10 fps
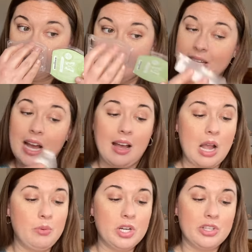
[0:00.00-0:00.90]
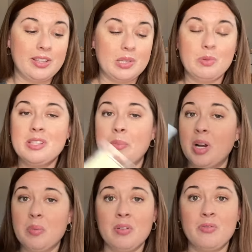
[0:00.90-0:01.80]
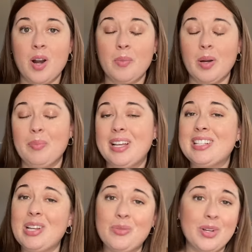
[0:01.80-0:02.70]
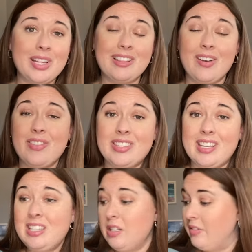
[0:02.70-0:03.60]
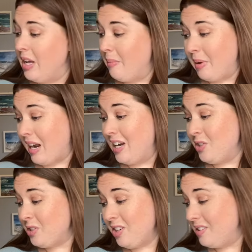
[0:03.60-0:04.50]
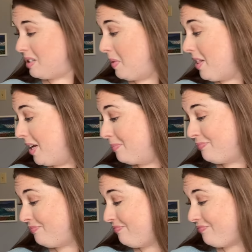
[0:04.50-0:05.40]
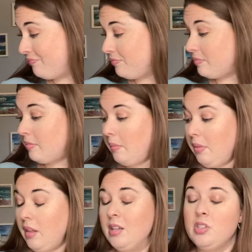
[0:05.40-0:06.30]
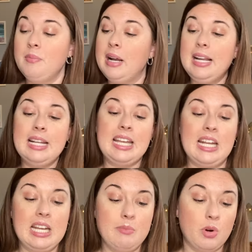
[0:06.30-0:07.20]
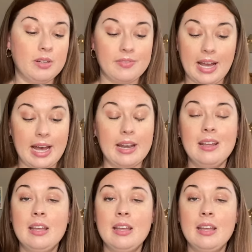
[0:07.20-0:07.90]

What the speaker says: Yeah, I wish that this was a better performer because I really love the scent of it, but I just couldn't smell it. So I'm not going to get any more of that.